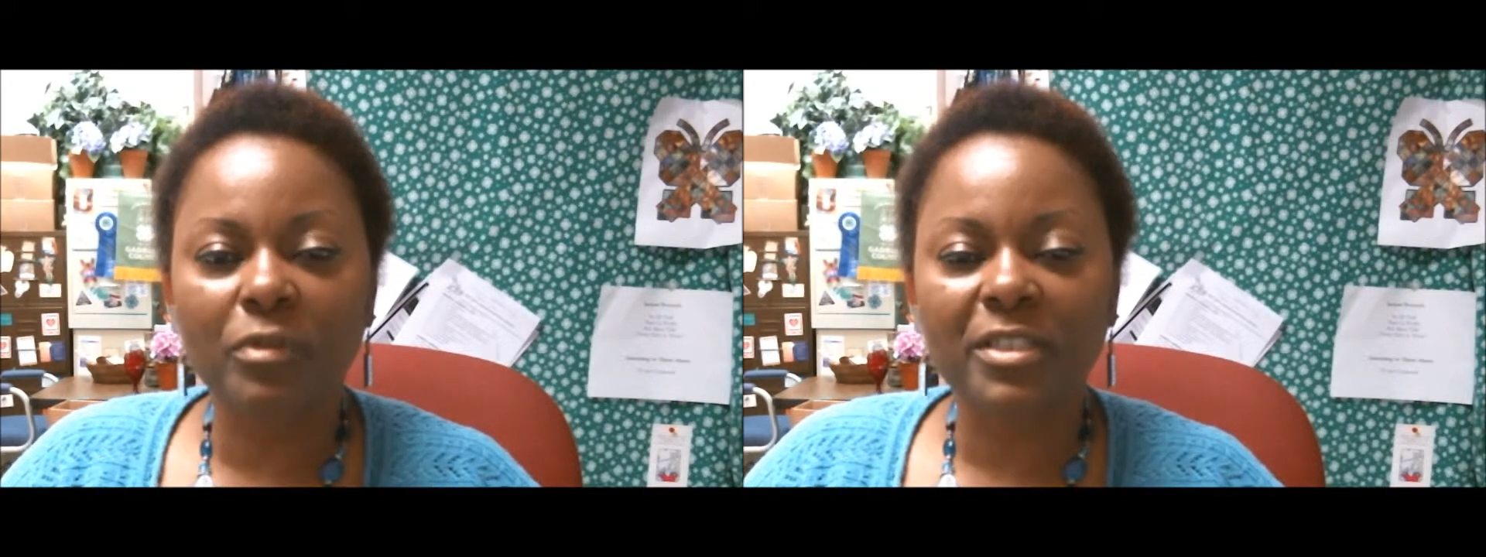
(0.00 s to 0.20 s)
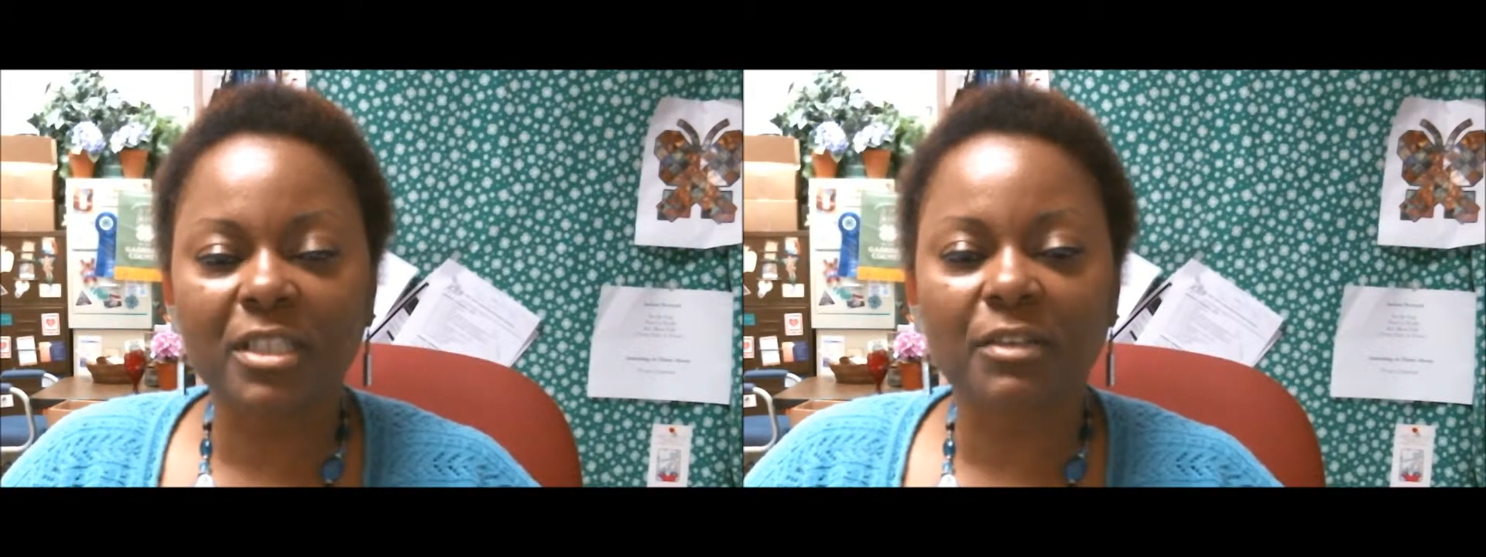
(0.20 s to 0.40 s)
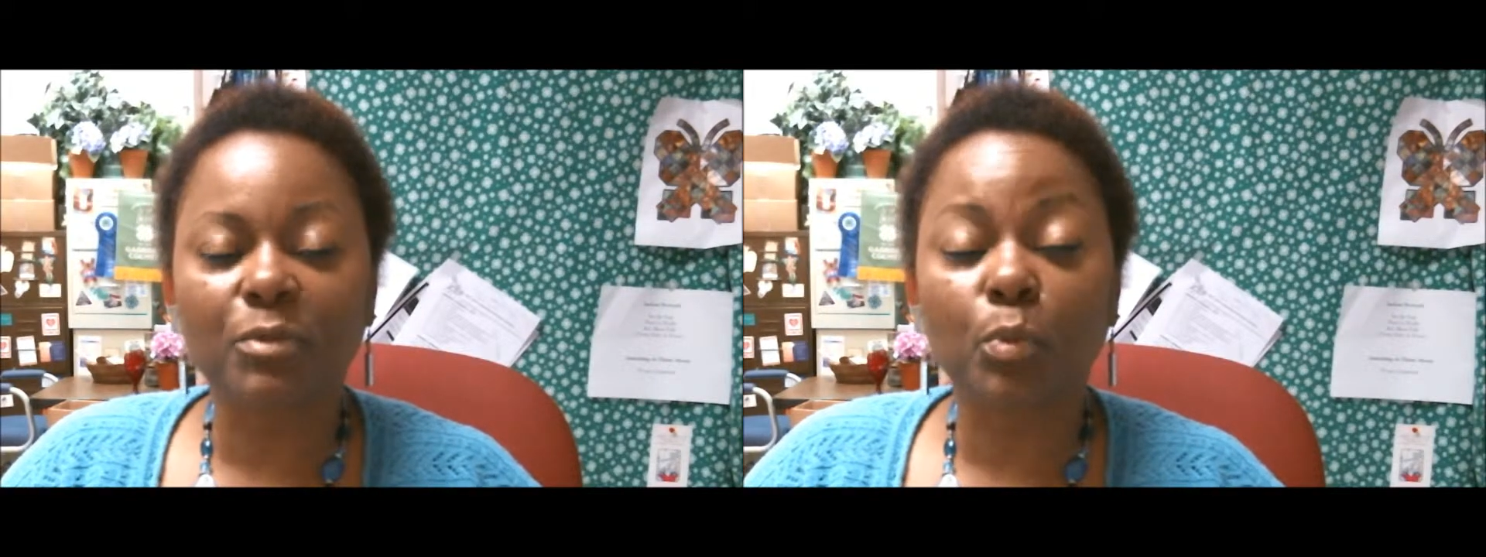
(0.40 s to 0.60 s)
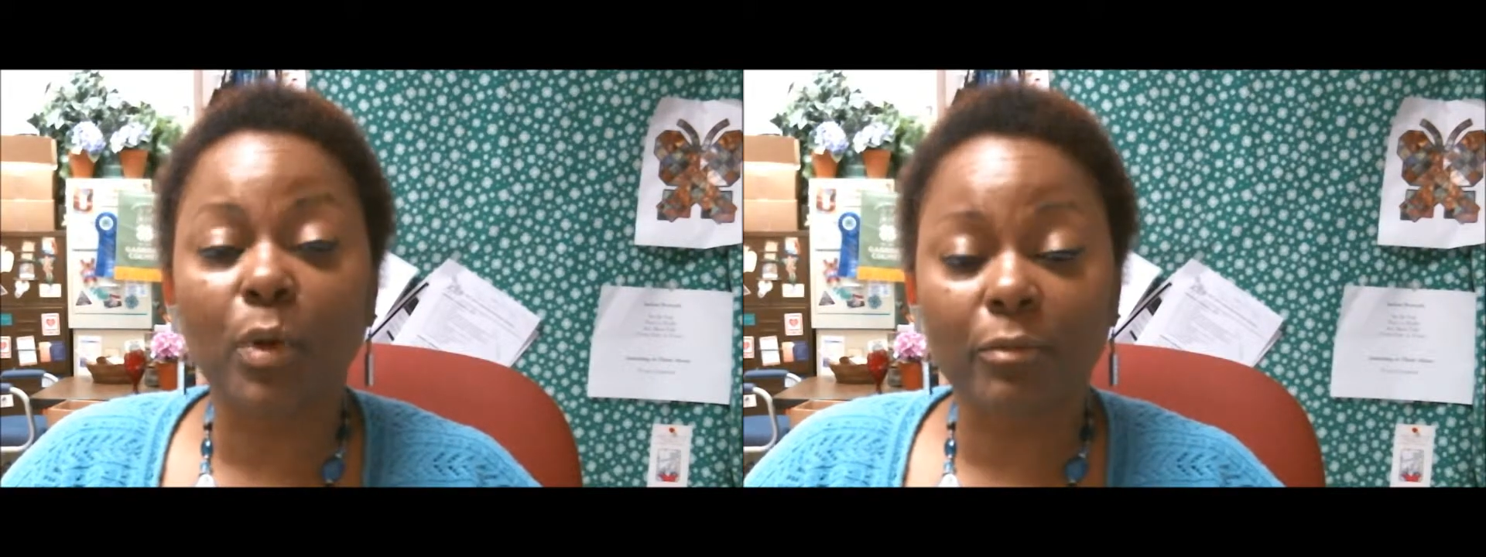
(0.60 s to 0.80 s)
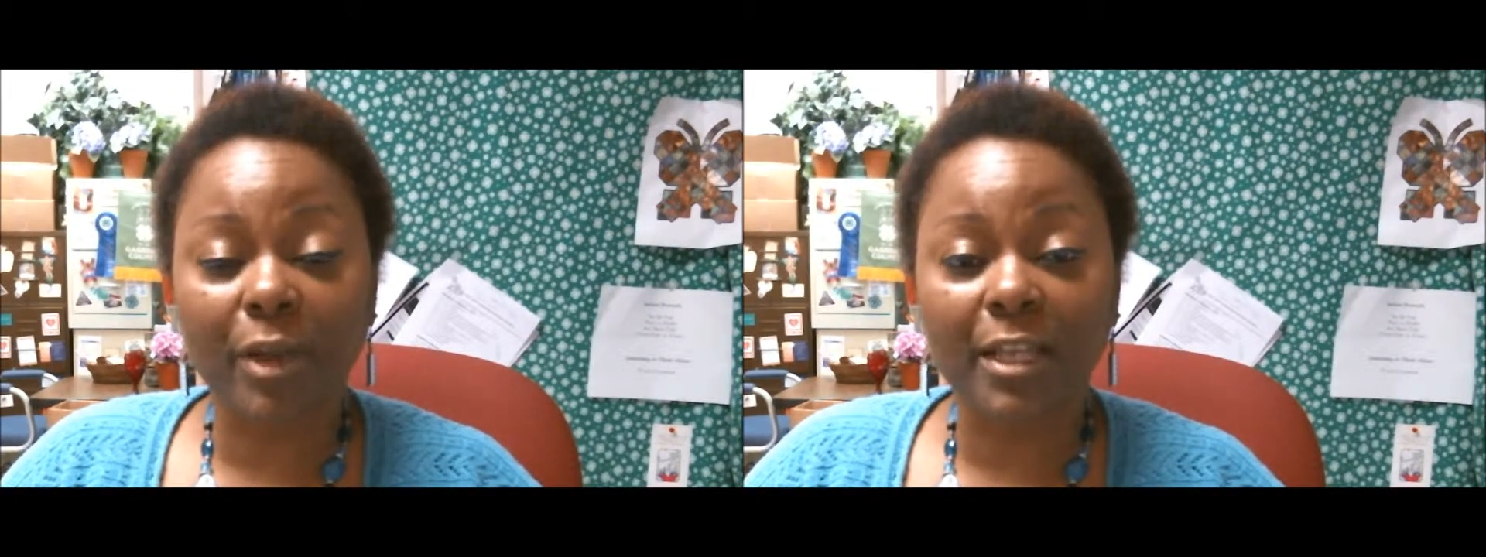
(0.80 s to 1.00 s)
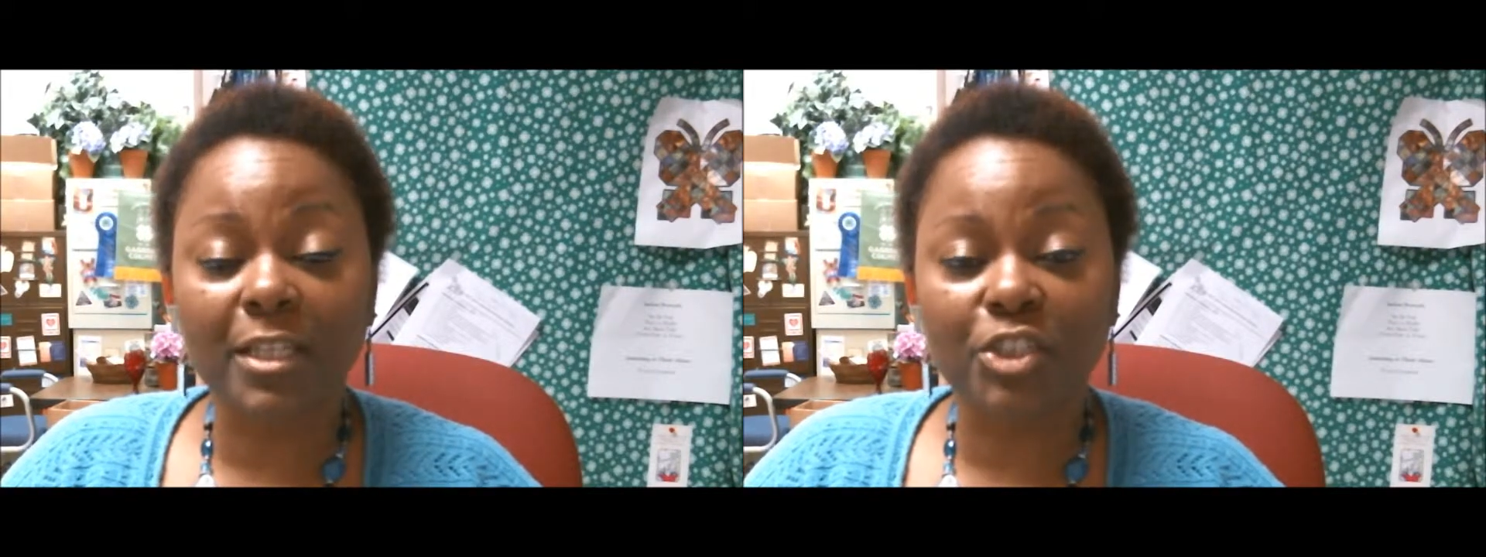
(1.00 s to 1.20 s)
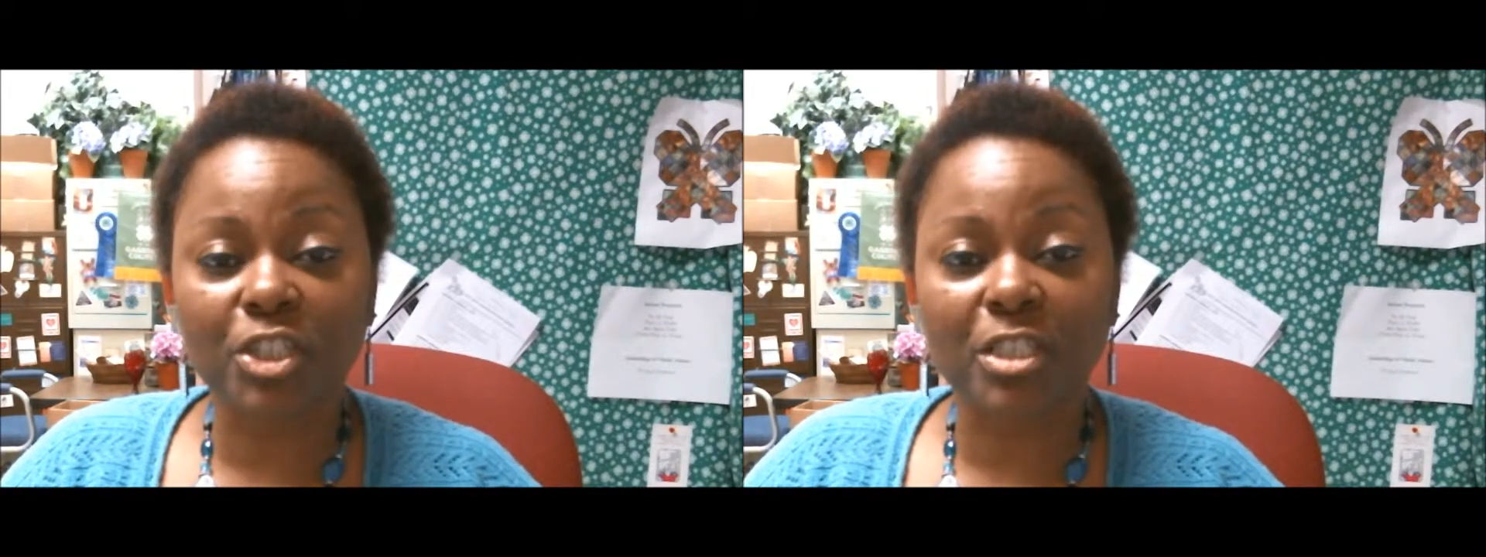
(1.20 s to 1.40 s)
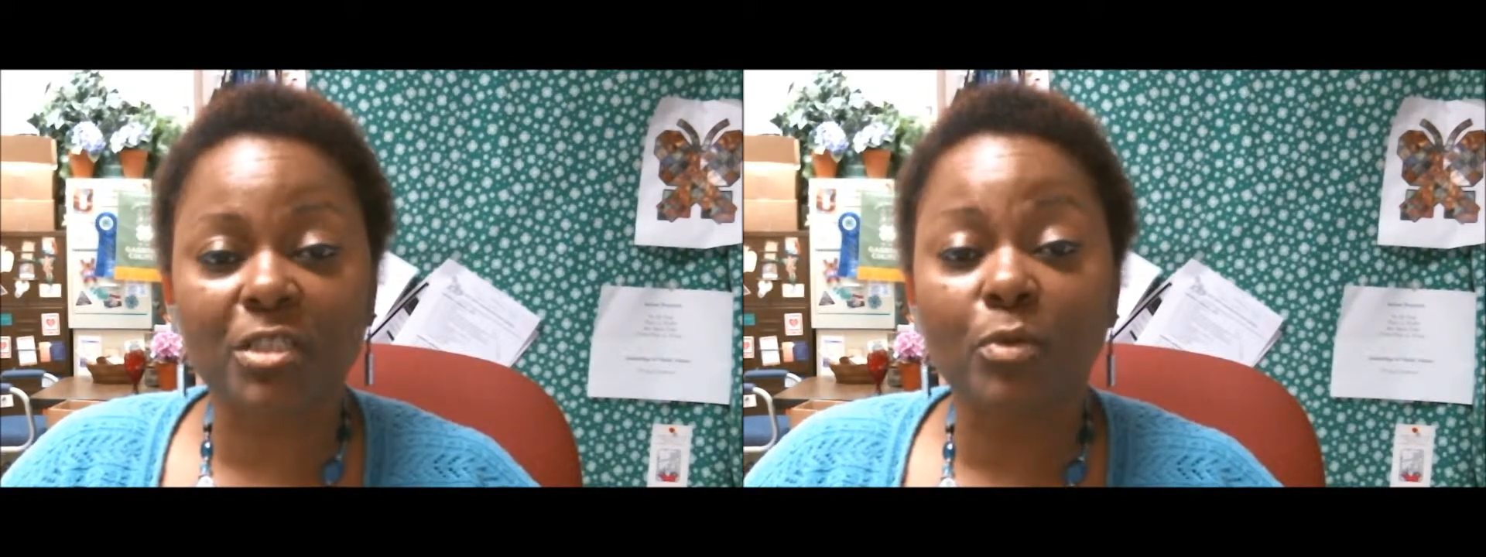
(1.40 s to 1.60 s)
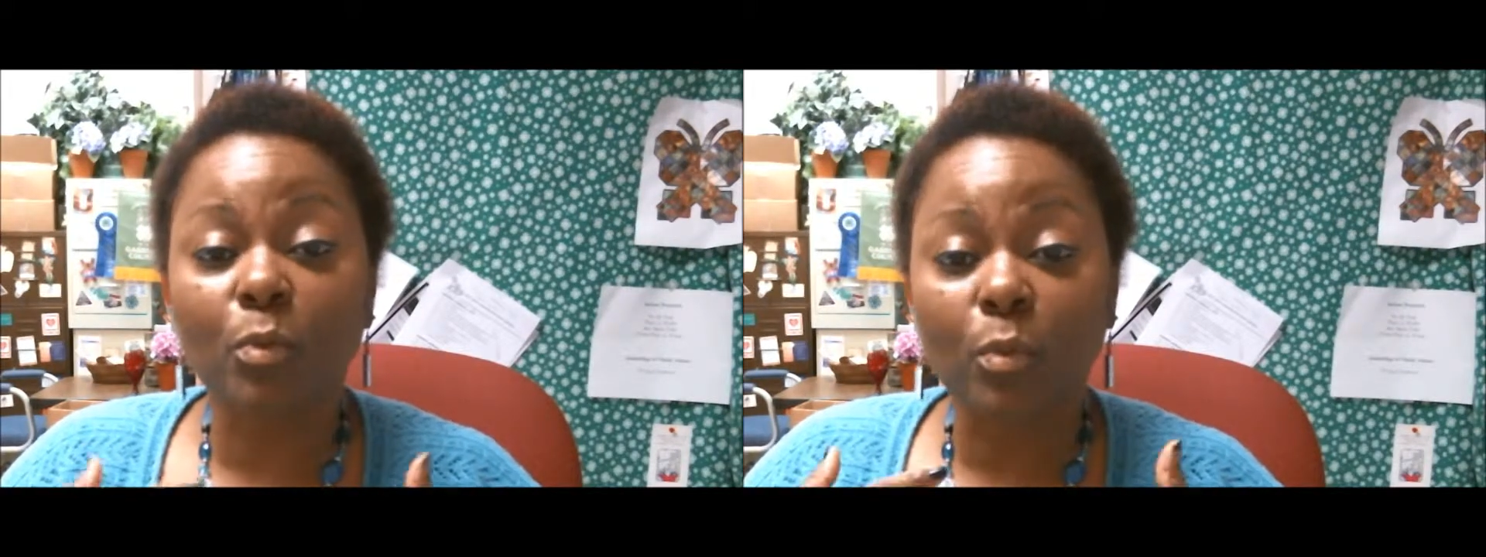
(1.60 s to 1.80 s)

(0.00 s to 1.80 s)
receives what recognitions,